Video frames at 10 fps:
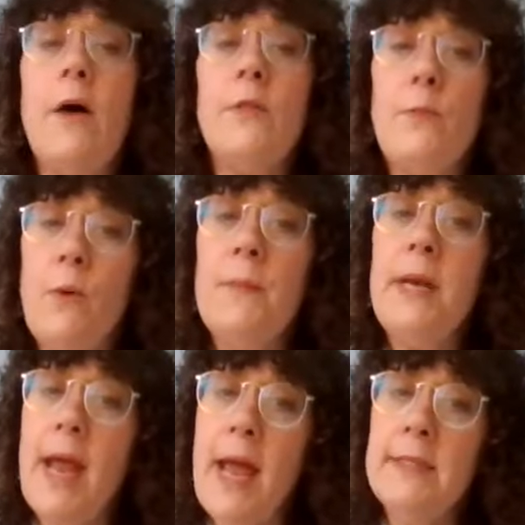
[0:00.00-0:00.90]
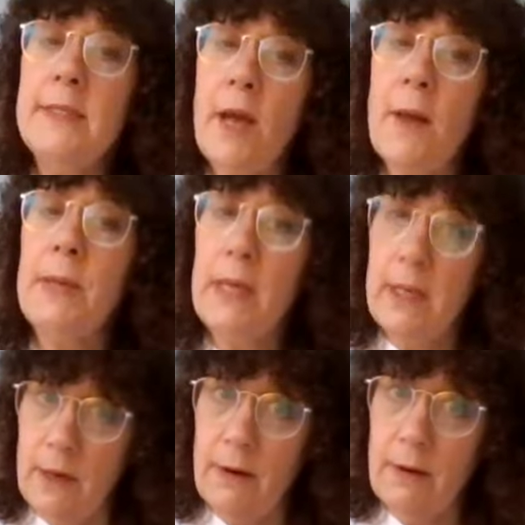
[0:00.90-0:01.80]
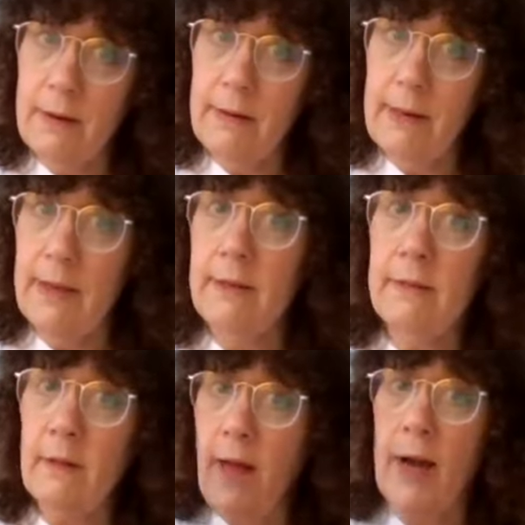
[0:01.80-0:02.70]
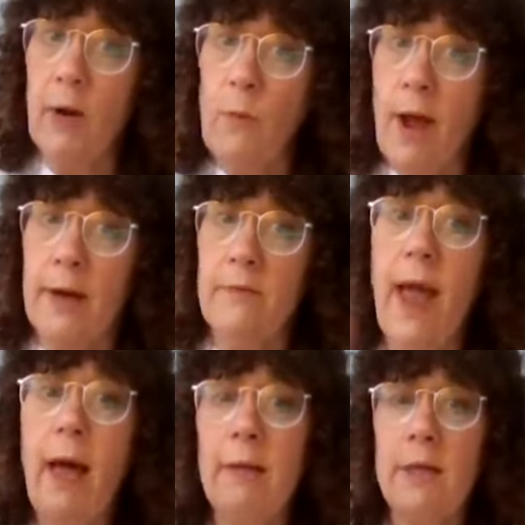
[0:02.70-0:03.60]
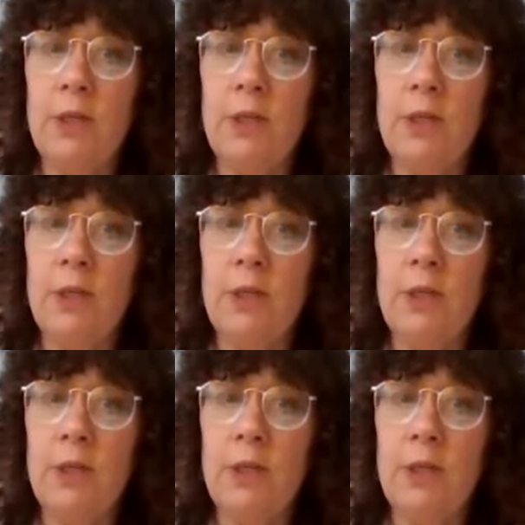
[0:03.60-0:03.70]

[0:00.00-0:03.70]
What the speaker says: how the woman ends up here in the Lackawanna Valley.